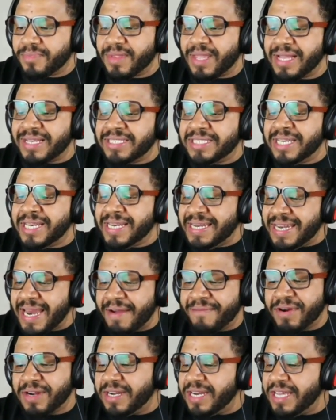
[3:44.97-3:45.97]
to
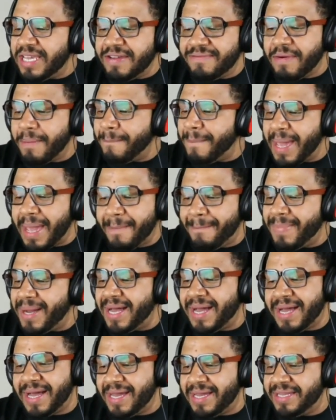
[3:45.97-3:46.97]
never leave a man
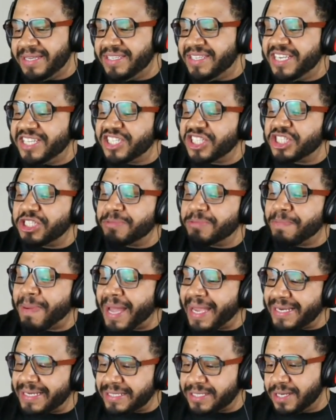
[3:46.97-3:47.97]
behind
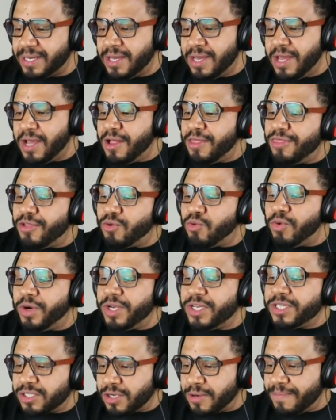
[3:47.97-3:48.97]
despite the
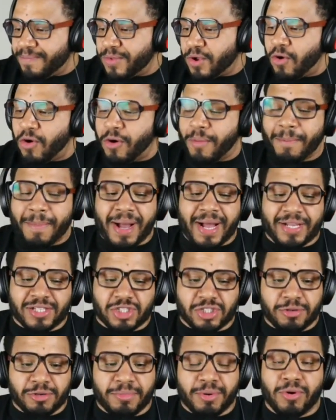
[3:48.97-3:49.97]
risk or
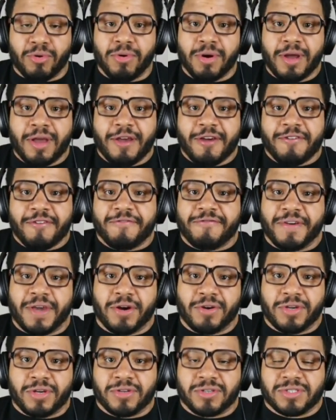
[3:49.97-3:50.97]
possible
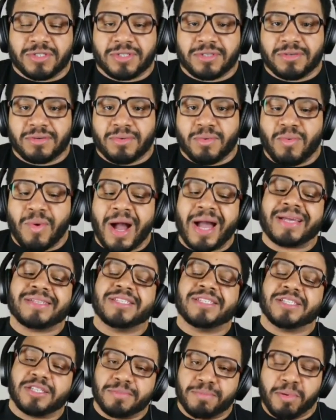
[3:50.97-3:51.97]
failures. Why
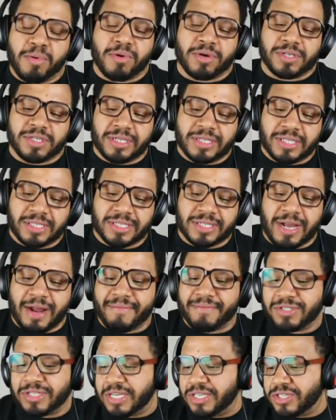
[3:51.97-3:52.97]
is this important in this
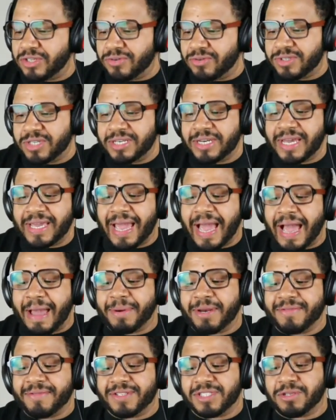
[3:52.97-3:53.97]
conversation on today? I
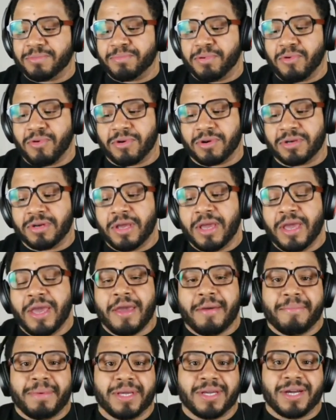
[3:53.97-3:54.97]
believe it's important
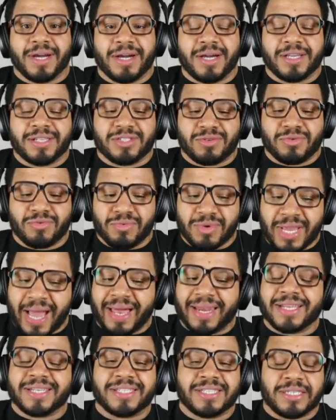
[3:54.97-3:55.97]
because
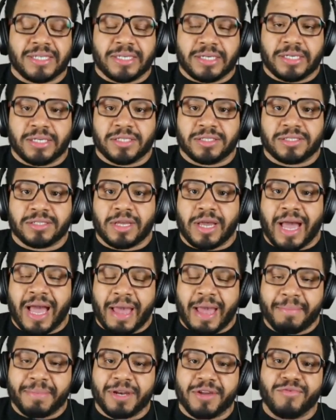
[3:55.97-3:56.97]
reality is,
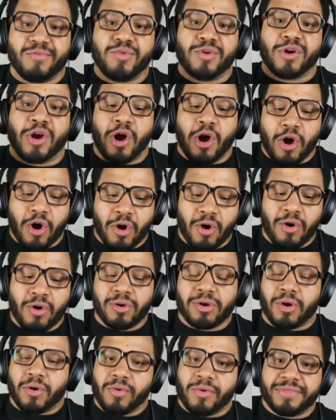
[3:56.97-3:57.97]
I believe we're
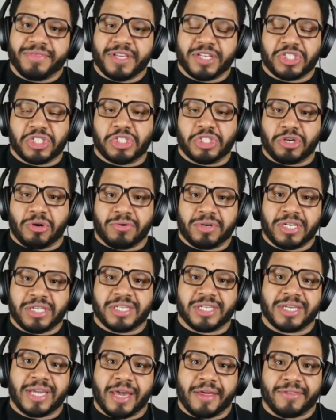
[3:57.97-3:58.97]
all on this journey
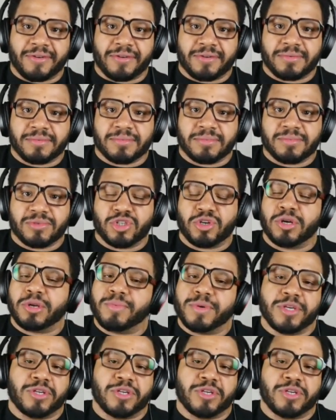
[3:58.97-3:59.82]
together surely when you're